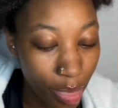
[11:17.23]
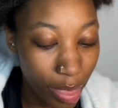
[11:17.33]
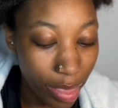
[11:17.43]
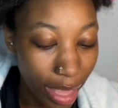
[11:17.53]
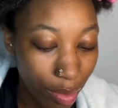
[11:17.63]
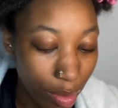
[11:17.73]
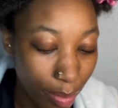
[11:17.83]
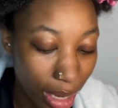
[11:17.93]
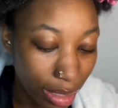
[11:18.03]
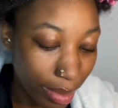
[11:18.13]
then that would
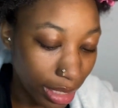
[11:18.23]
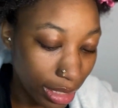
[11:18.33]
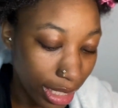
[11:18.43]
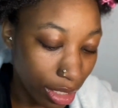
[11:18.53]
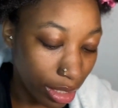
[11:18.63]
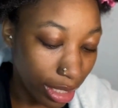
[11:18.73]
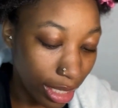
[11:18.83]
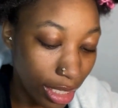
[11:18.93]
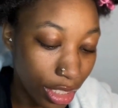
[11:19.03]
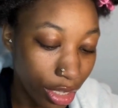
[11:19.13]
probably make detangling
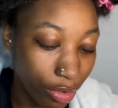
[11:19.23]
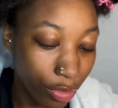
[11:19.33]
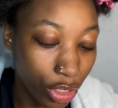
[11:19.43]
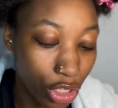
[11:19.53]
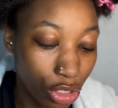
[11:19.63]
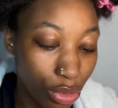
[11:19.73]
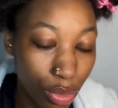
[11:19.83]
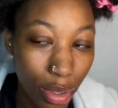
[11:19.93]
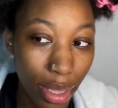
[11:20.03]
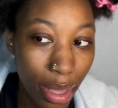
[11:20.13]
easier for you.